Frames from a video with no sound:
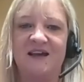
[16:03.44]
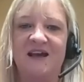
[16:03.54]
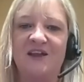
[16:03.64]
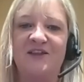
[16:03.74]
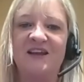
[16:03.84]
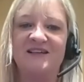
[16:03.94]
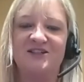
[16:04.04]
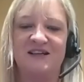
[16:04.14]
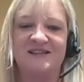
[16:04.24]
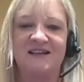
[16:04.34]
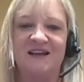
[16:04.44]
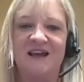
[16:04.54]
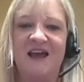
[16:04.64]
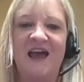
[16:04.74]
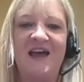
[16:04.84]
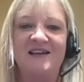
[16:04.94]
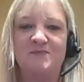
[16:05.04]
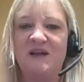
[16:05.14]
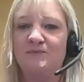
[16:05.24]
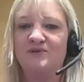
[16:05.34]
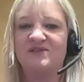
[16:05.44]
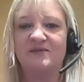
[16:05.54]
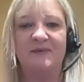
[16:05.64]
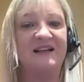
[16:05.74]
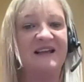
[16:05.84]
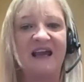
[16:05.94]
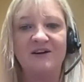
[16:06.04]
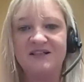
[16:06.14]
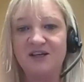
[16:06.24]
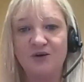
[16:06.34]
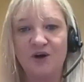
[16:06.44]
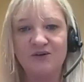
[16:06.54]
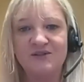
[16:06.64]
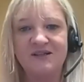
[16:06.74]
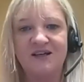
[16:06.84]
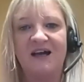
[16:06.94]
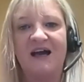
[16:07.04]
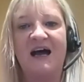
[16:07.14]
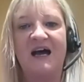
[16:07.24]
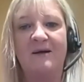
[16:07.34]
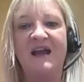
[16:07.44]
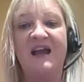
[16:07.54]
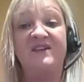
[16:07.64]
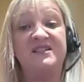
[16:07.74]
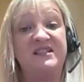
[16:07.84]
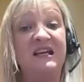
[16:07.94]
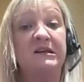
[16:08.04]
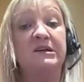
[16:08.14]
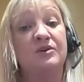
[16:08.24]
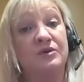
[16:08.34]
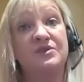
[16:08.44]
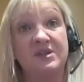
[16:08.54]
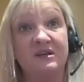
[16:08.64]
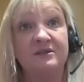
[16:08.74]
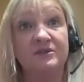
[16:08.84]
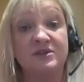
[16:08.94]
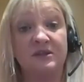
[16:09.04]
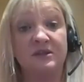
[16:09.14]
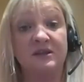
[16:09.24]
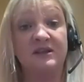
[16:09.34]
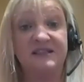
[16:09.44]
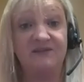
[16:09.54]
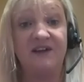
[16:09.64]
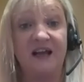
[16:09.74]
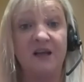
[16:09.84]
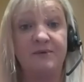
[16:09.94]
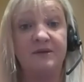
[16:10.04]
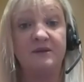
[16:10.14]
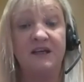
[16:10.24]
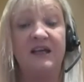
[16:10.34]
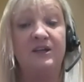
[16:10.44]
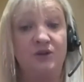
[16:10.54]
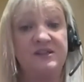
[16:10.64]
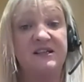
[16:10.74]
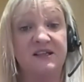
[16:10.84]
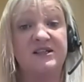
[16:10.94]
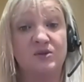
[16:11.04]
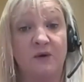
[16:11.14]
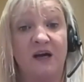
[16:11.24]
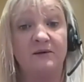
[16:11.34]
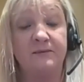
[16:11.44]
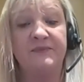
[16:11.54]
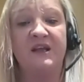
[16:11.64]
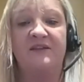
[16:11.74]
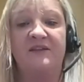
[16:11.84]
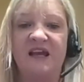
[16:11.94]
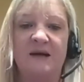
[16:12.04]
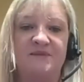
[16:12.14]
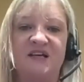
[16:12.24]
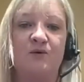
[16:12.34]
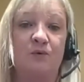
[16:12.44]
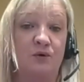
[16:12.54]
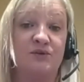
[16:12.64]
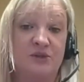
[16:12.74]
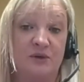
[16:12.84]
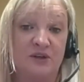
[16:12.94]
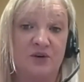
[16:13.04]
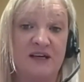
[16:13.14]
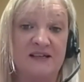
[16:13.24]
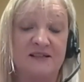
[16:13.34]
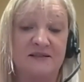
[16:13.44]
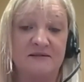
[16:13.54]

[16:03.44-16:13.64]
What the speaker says: I think it's just as people's familiarity grows and the technical skills develop in New Zealand as well, the uptake will also increase.